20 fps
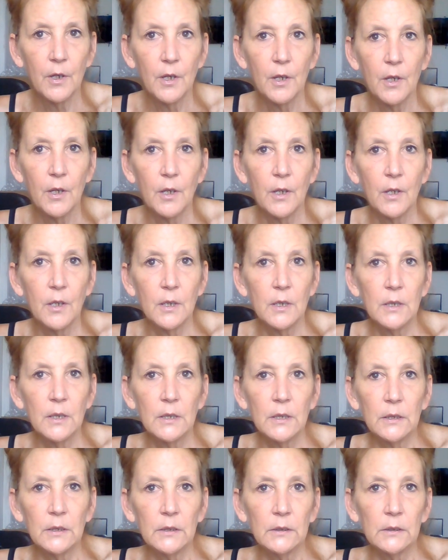
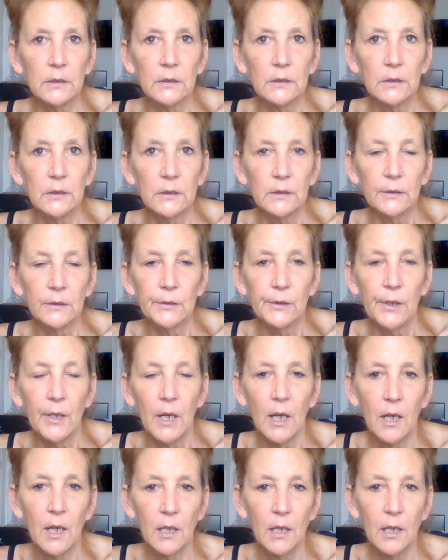(no one is talking)